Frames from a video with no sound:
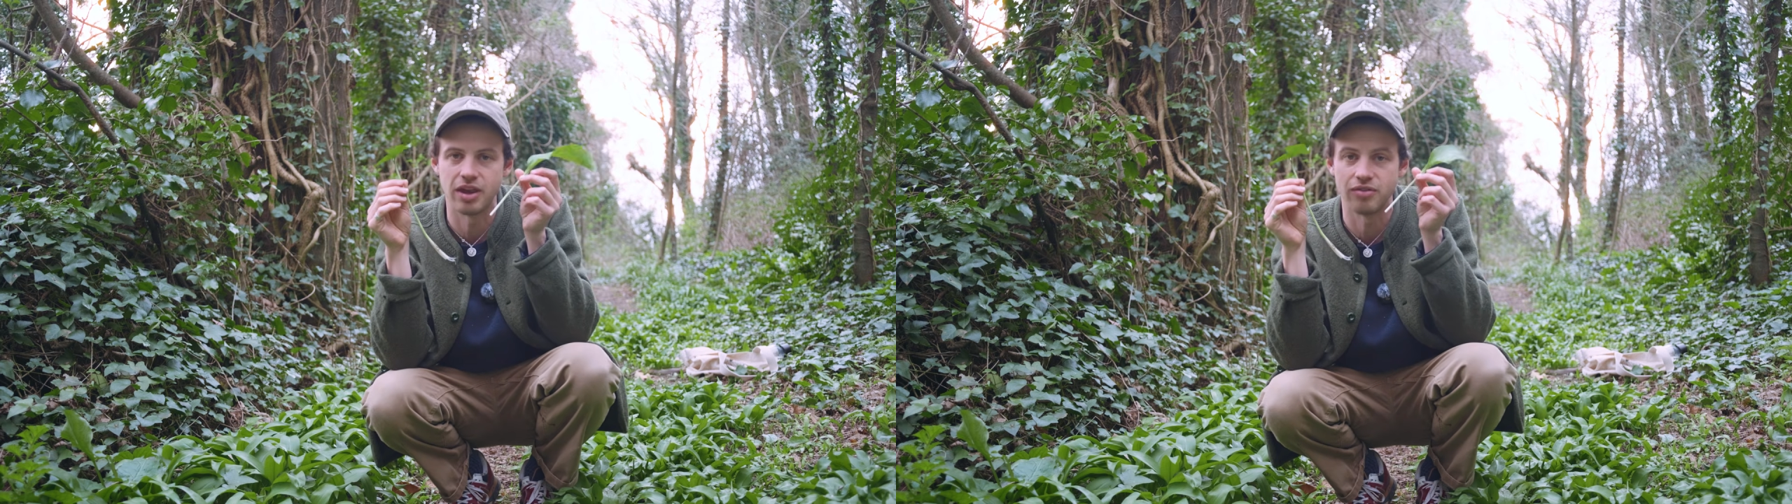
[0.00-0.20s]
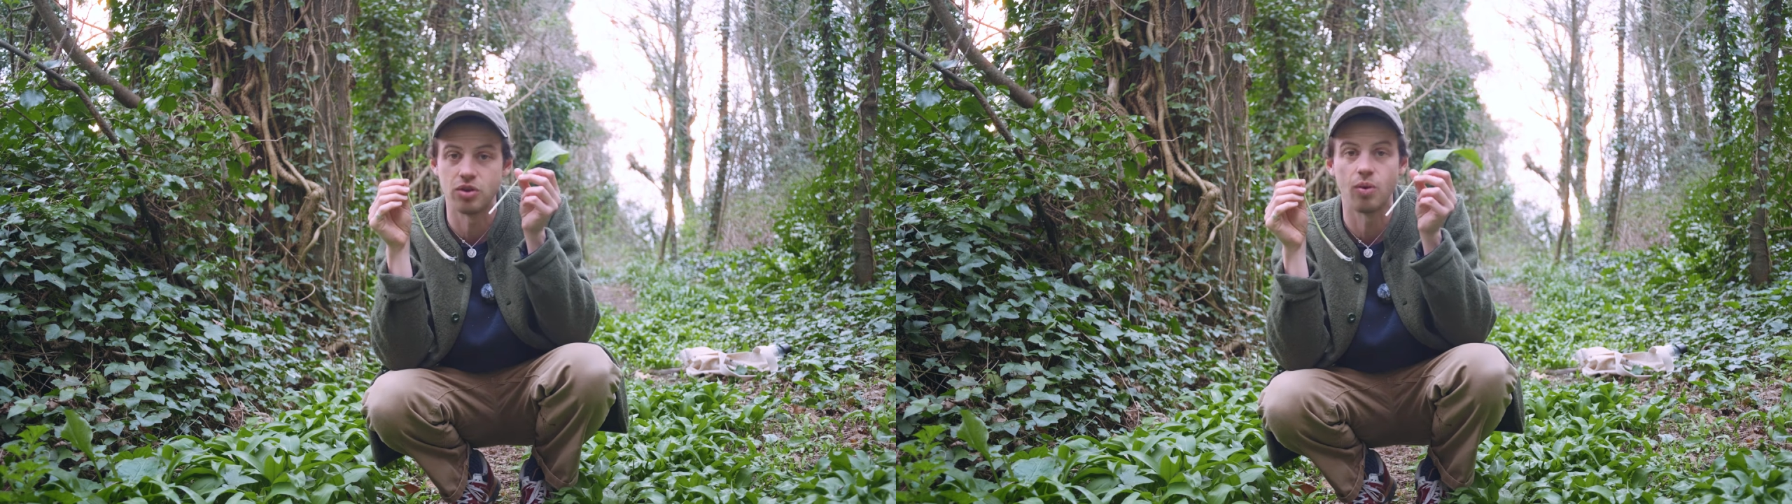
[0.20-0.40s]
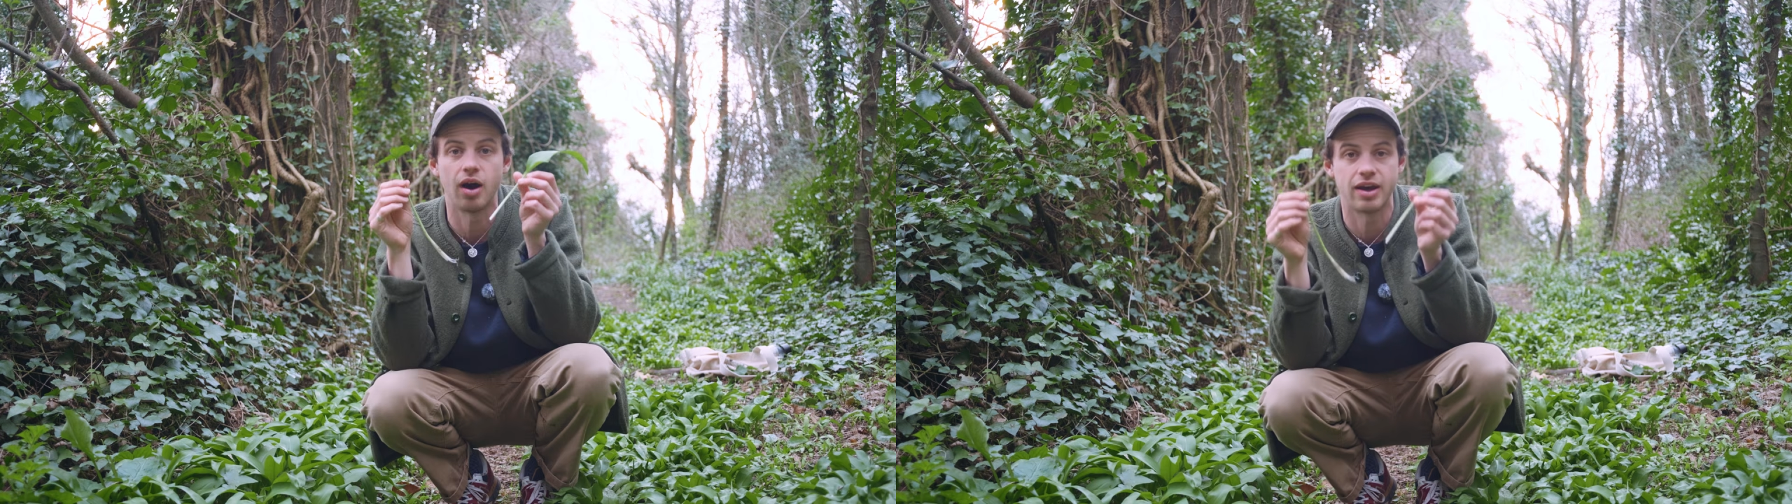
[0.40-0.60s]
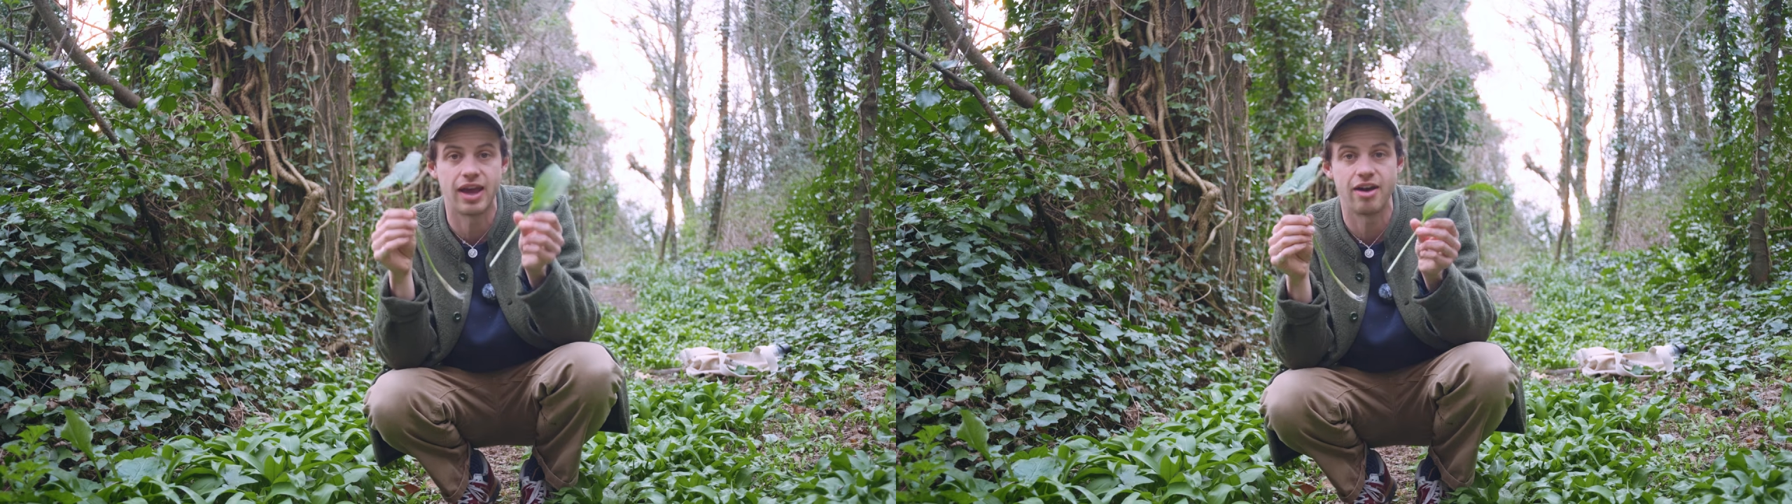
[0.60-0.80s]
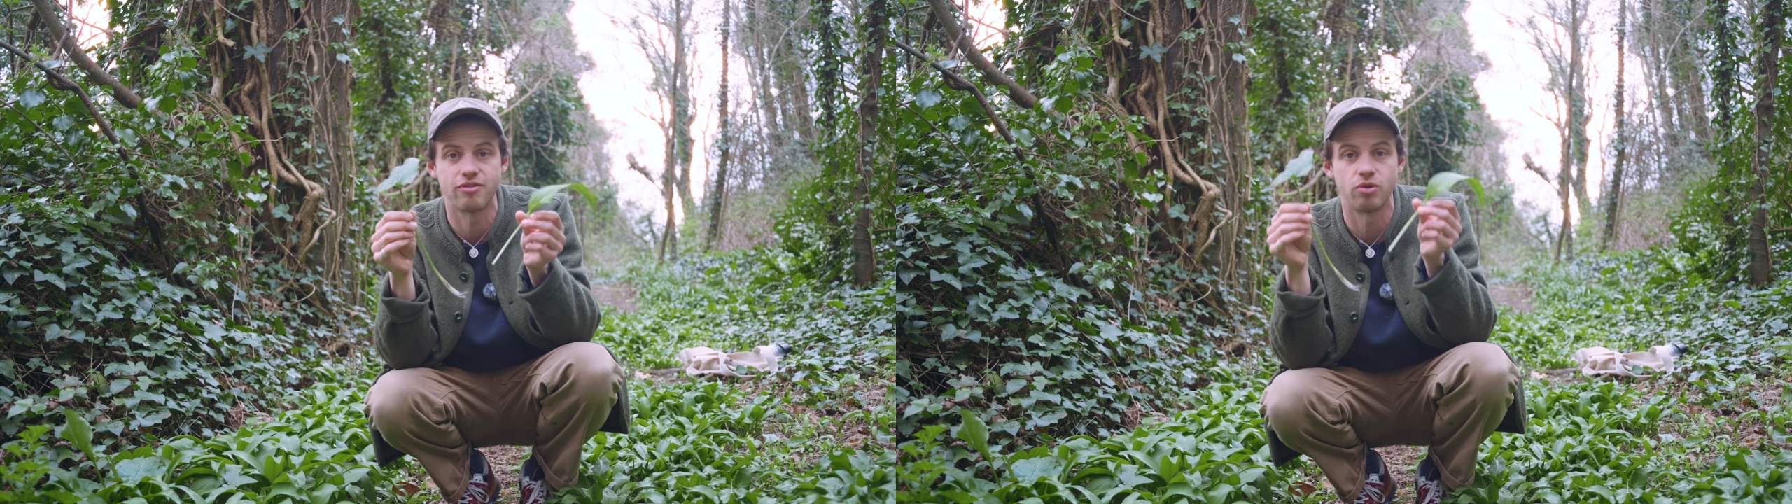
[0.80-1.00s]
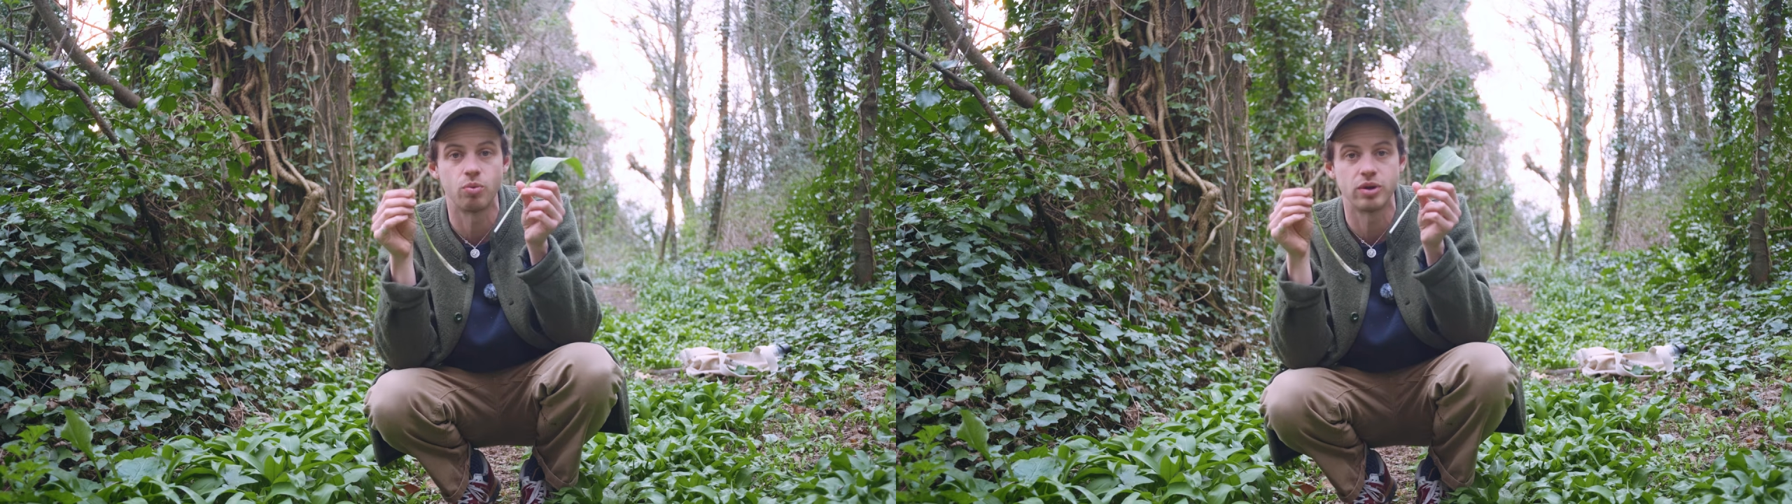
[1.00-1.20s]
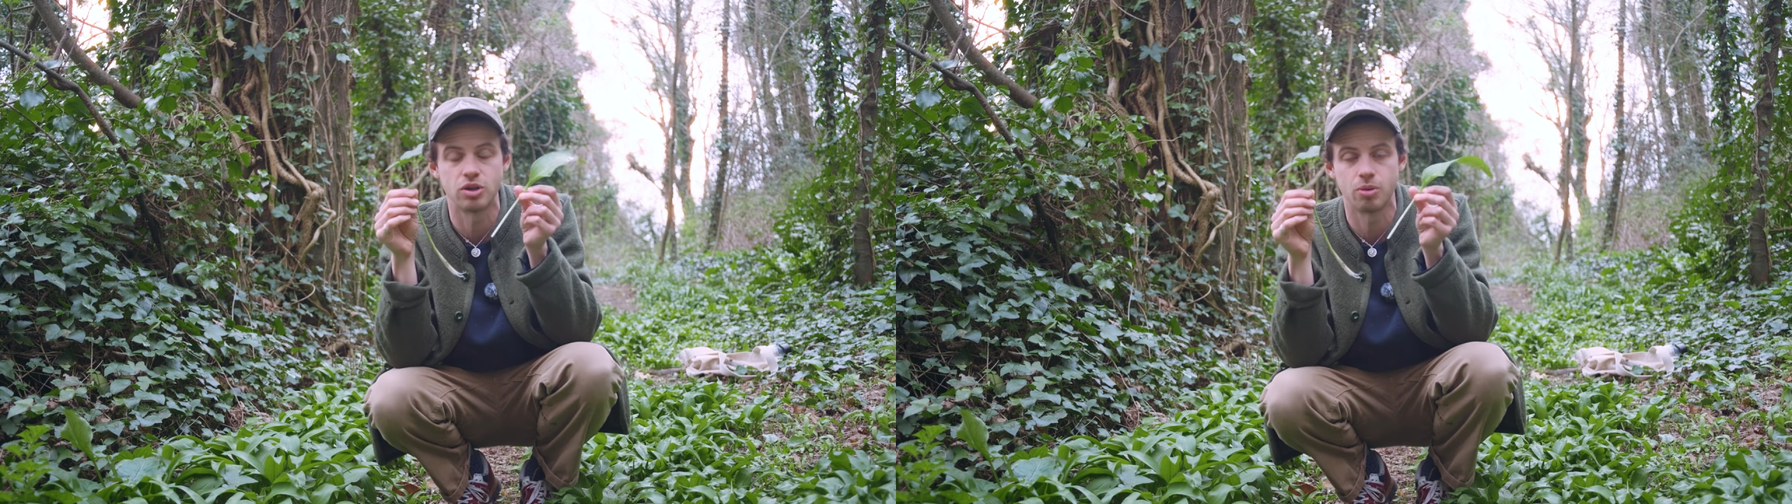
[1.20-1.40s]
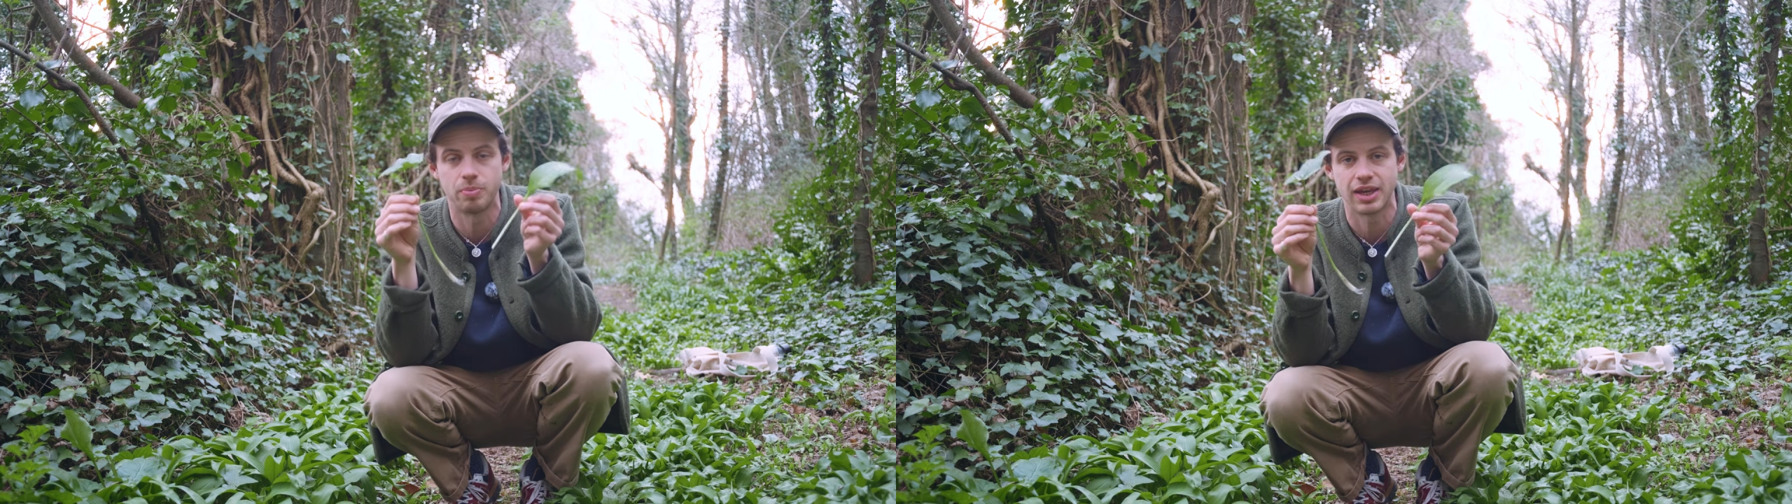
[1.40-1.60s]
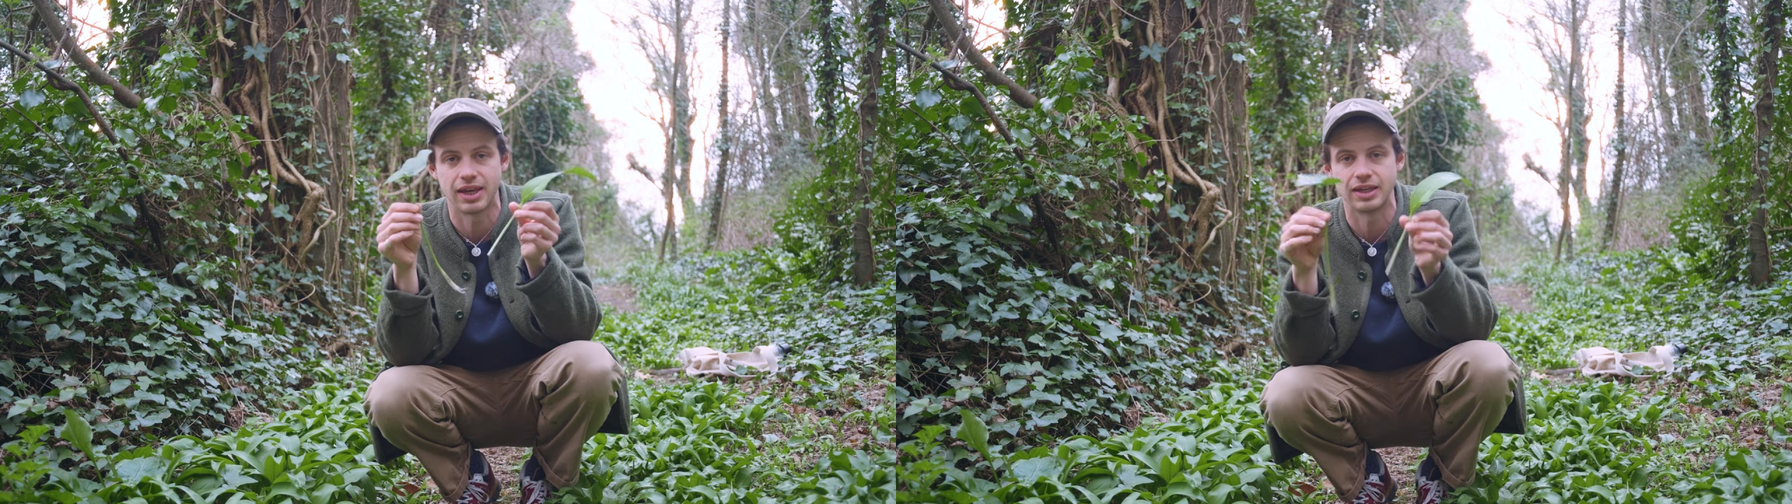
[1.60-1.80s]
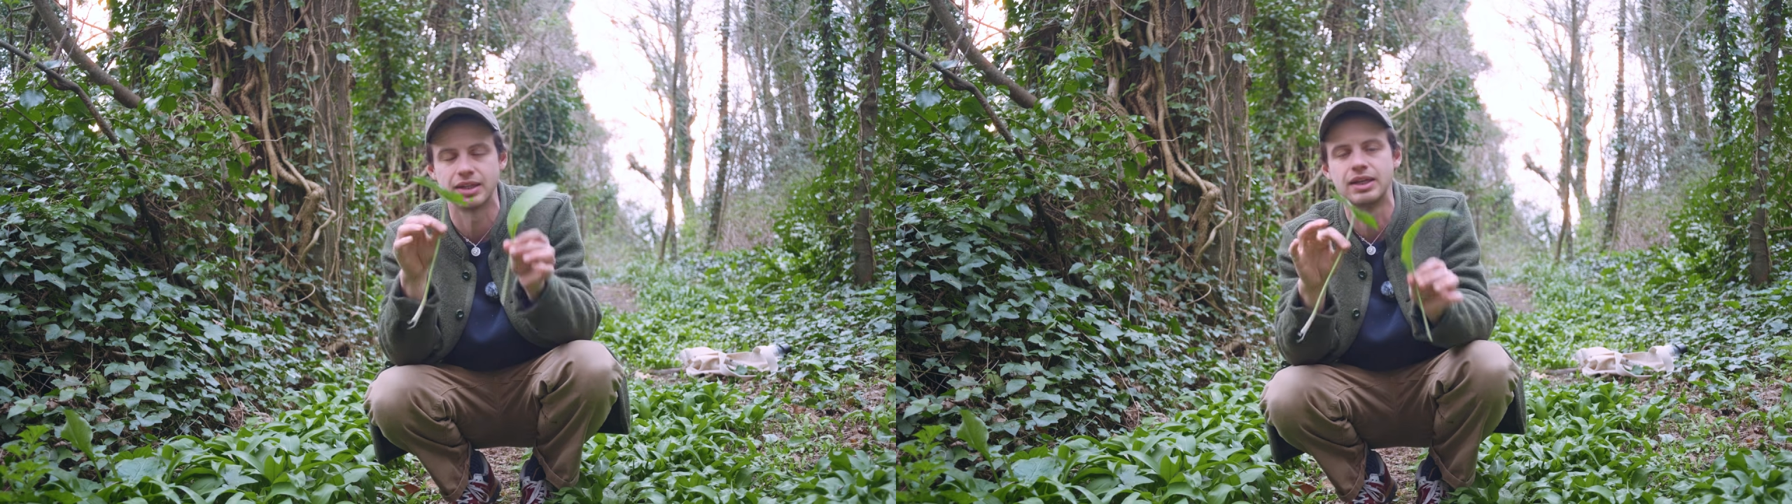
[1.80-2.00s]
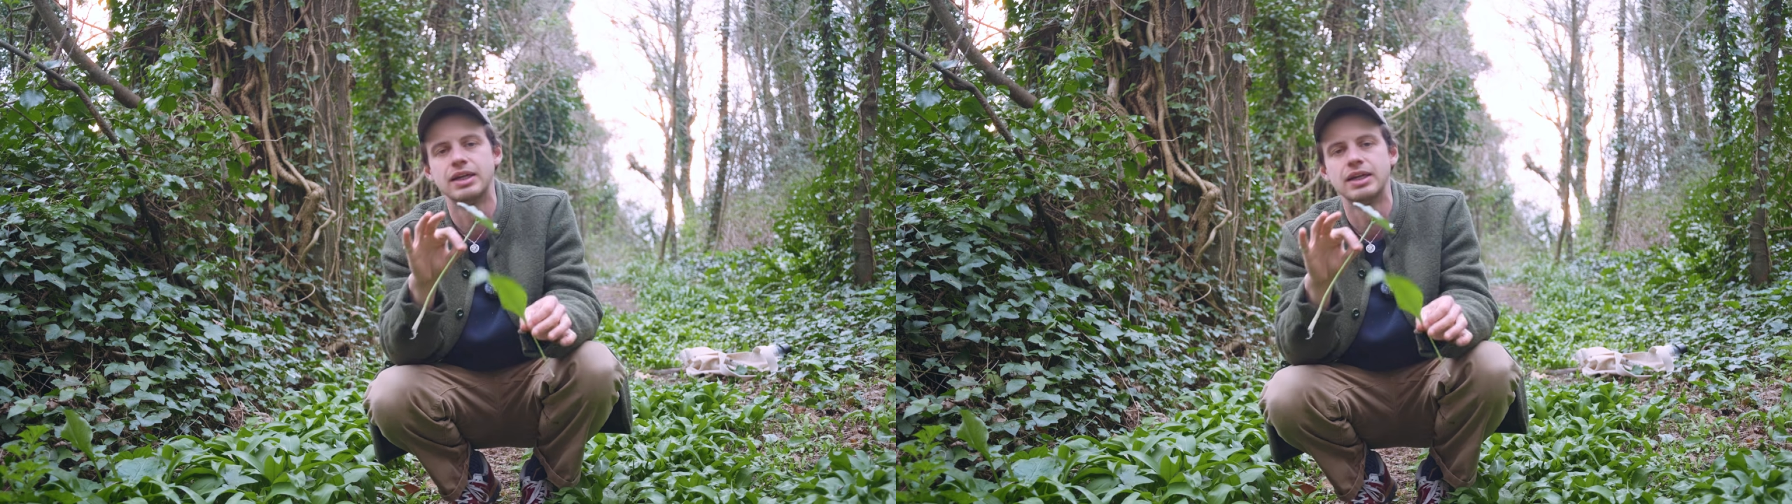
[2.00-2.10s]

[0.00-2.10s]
if you are careful with your picking.